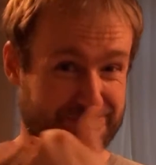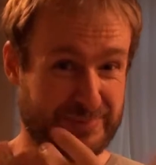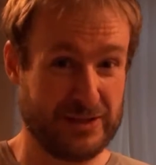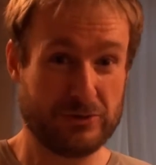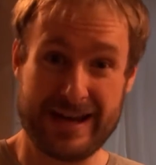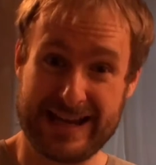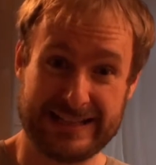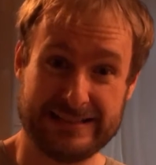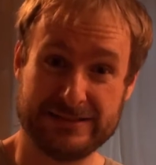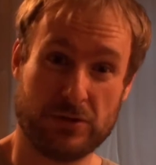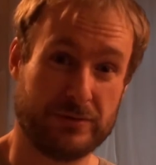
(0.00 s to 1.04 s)
Been
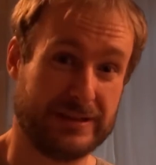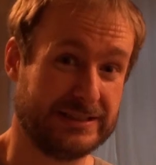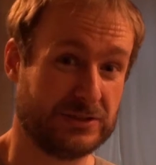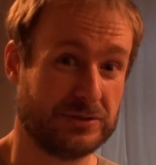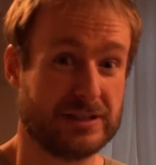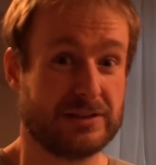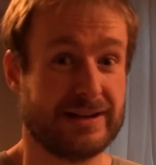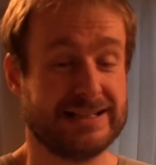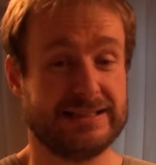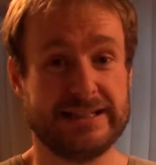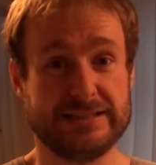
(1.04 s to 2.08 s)
raining, not really done a
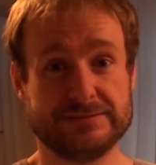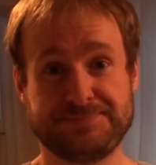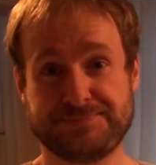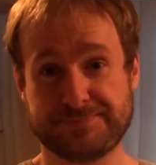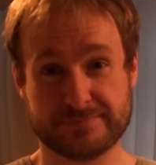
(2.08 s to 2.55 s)
great deal.